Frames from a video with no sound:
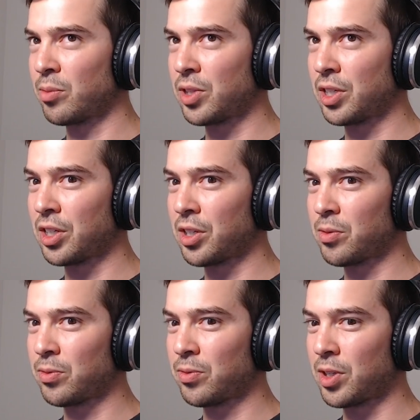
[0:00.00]
I'm thinking
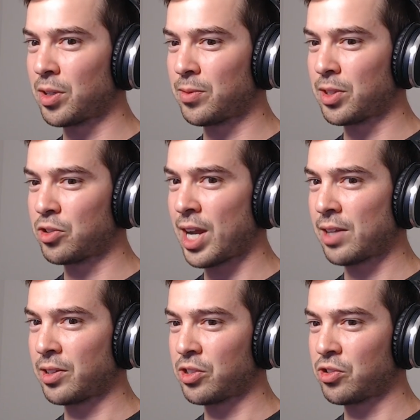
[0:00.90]
of of the
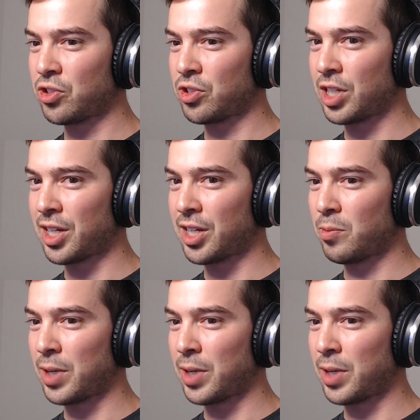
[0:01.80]
challenge uh,